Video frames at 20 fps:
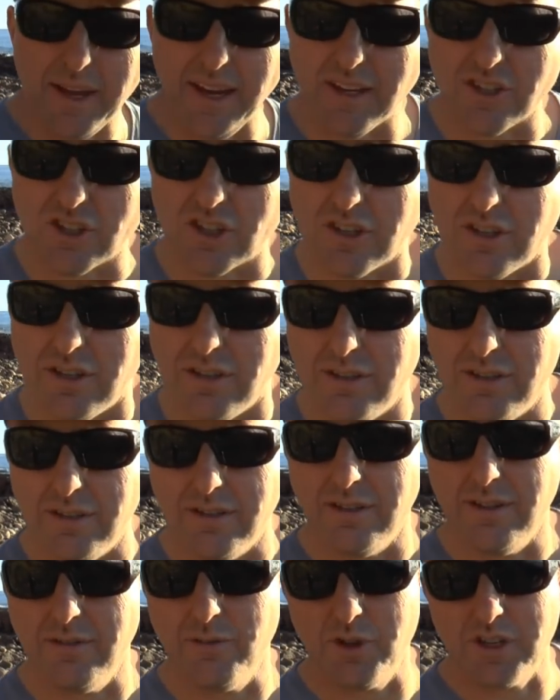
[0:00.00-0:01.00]
beach,
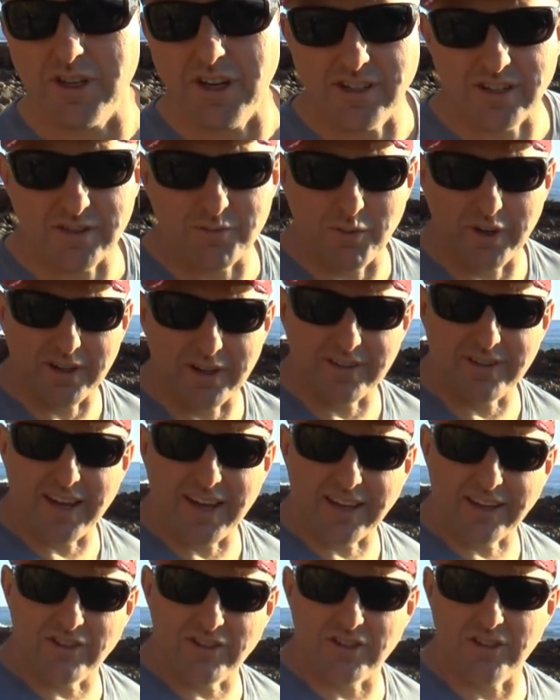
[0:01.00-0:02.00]
which I just want to
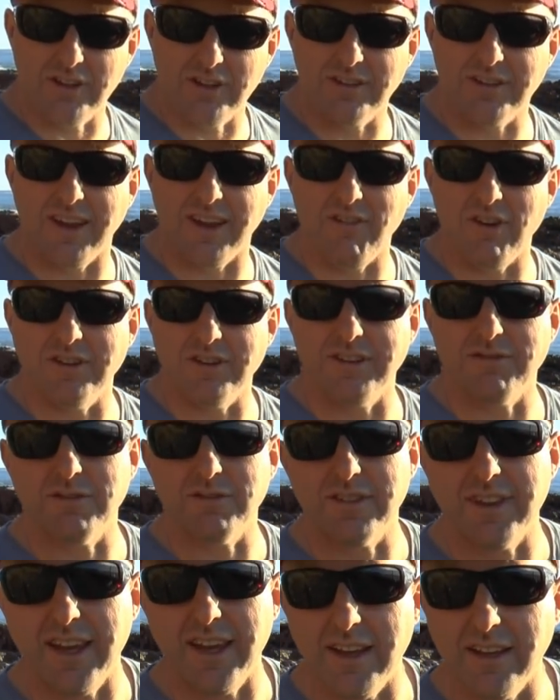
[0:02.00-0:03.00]
take you to, give you a
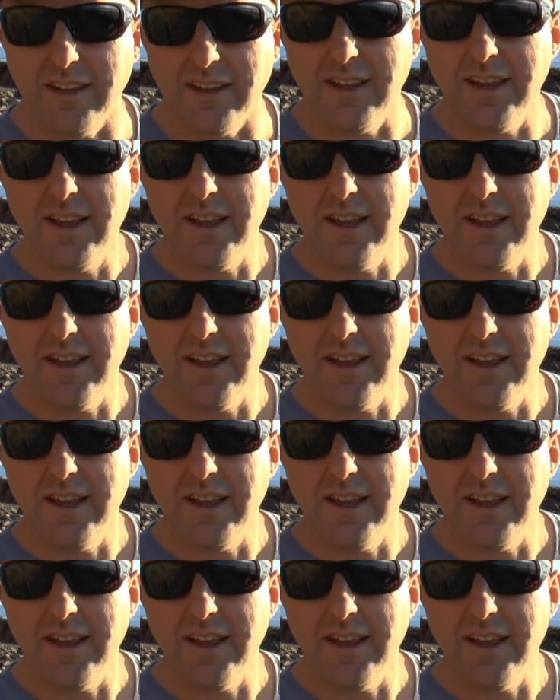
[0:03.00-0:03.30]
different thing.